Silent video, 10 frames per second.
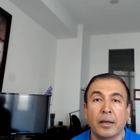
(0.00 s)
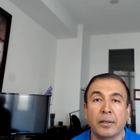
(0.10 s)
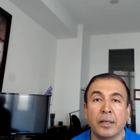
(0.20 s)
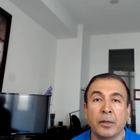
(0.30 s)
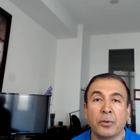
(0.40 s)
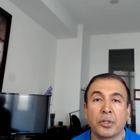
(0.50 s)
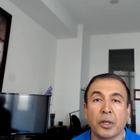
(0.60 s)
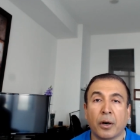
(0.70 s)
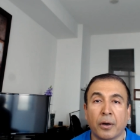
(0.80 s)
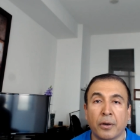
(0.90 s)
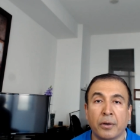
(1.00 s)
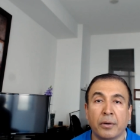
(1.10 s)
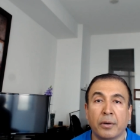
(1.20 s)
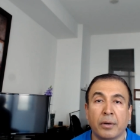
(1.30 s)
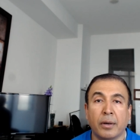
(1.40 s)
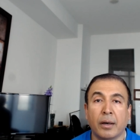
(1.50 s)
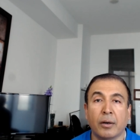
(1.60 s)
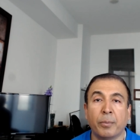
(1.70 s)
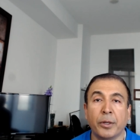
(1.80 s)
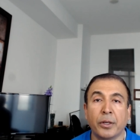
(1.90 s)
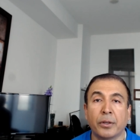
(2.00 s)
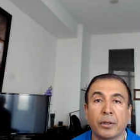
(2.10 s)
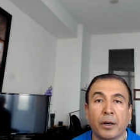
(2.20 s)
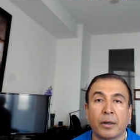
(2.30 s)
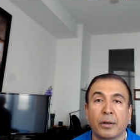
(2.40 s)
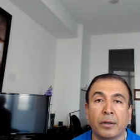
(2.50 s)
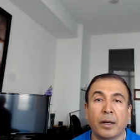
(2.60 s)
news or opinion or